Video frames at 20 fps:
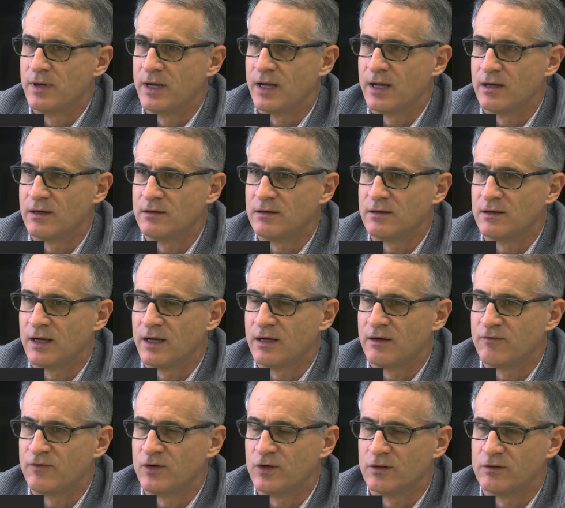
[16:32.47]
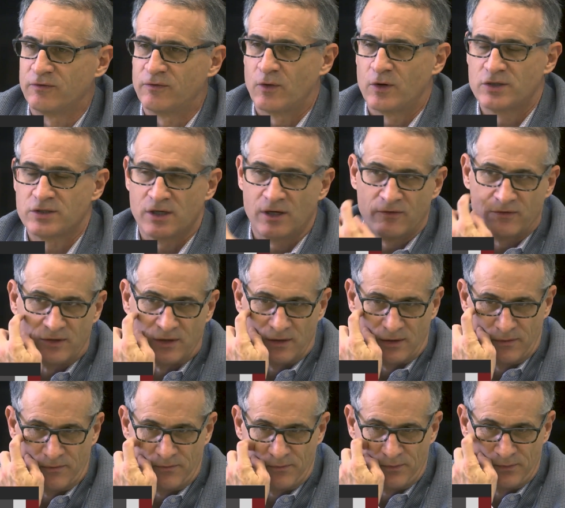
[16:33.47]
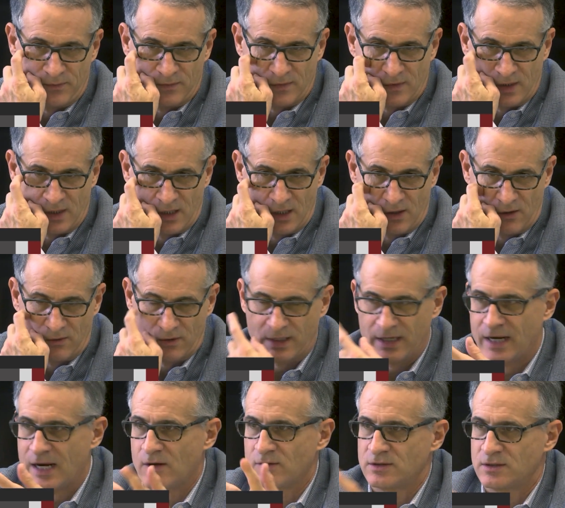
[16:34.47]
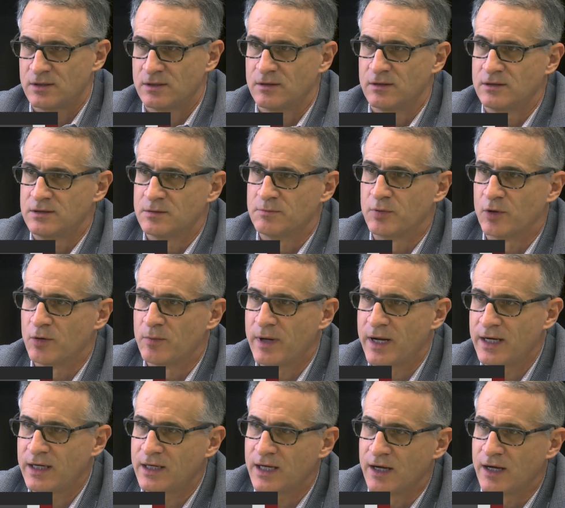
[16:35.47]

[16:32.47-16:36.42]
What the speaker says: And if you're fortunate enough to get out to Burbank,